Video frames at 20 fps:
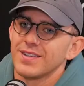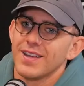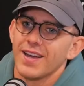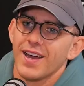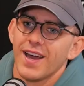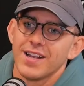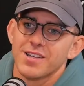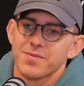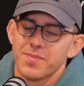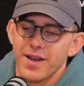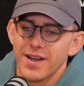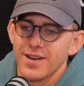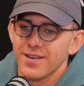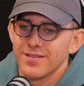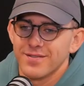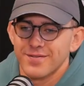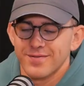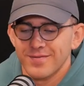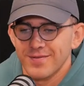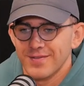Yeah, it's
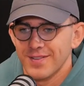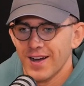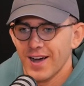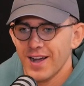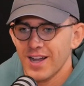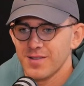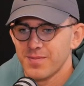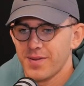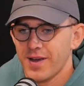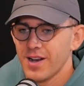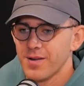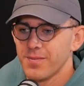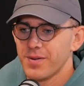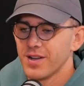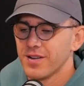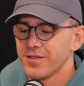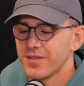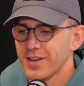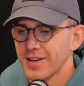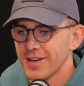been a
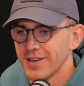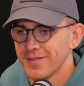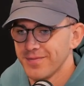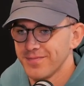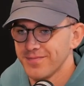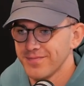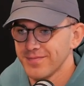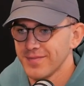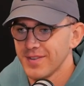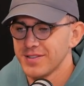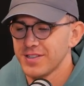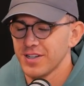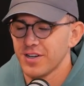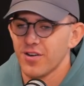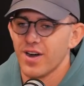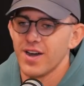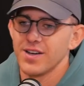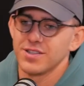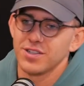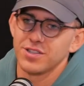bit of a... It's a
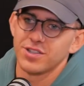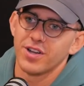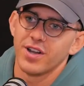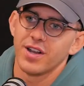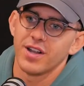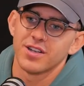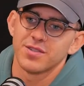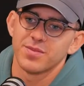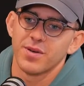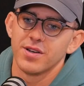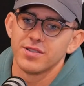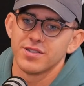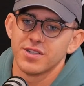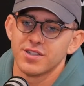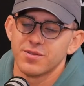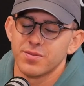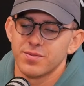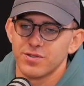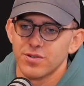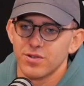crazy journey, I suppose.
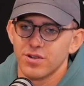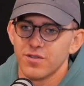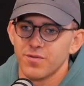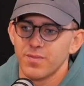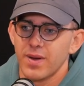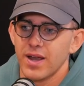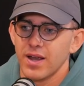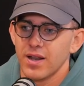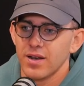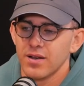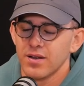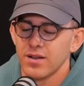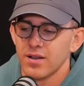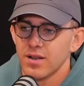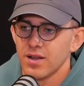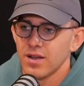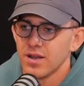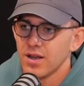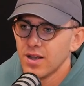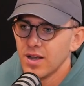It's sort of been
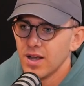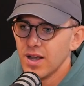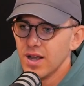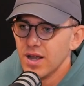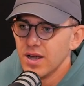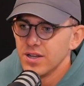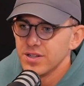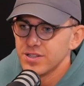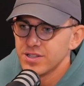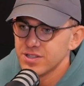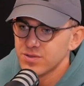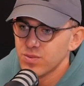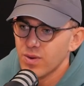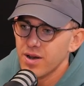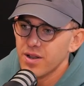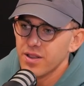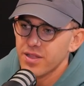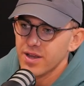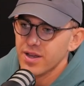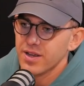just
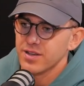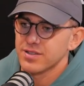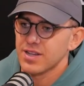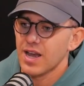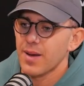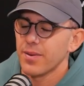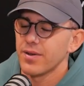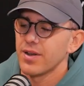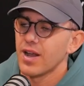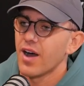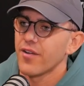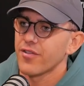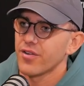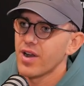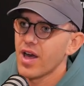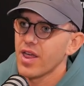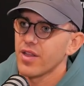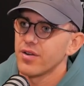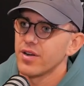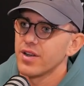one thing's happened after
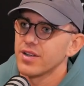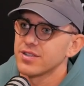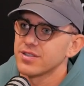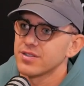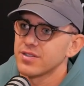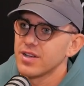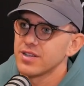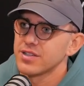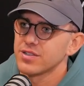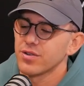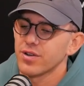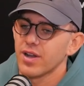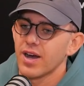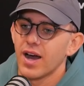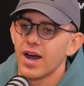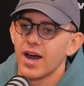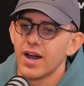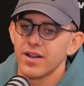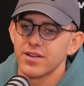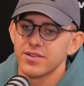another, and it's sort of
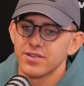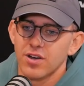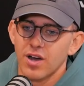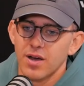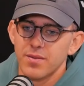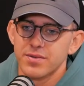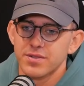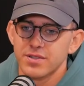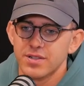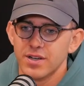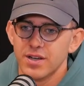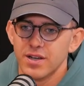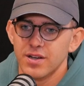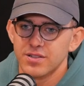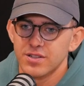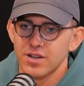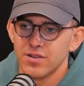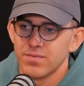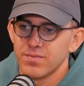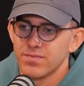hard at times
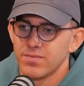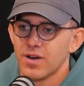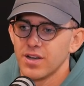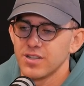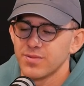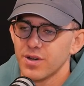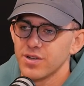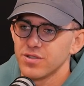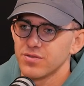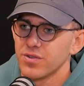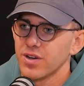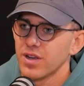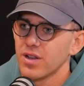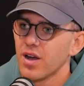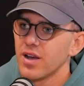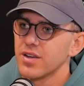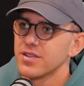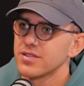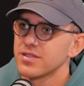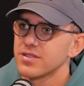to I suppose,
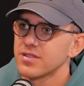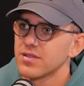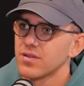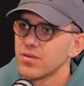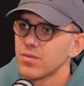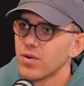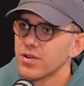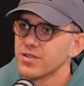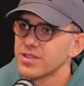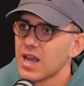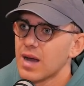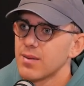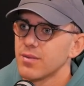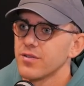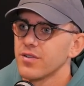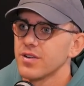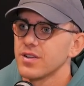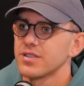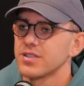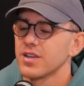realise what's come
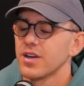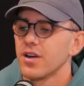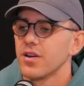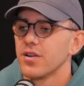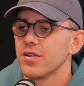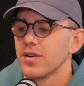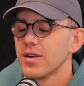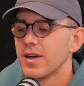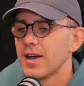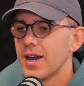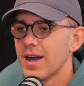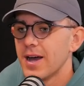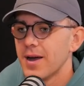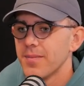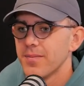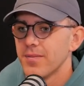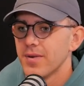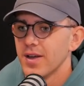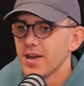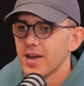of it. So,
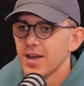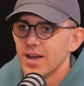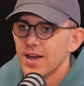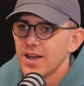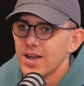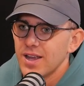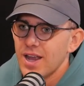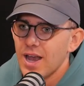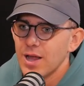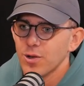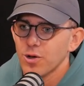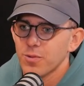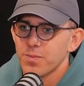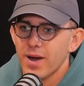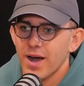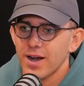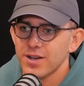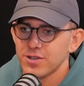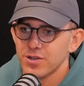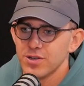look
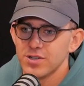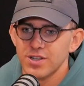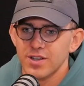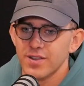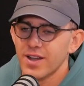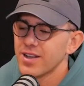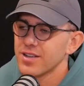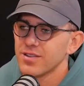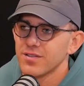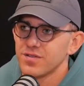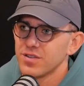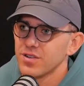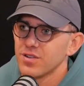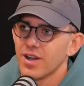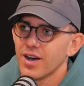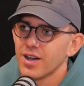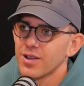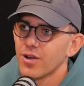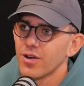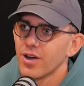back 2 years ago, that doesn't feel
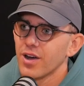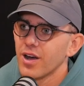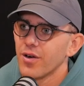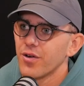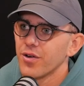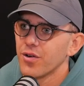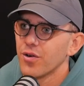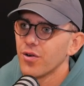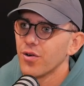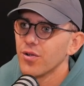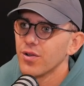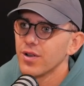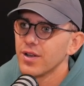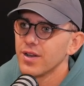like long ago at all.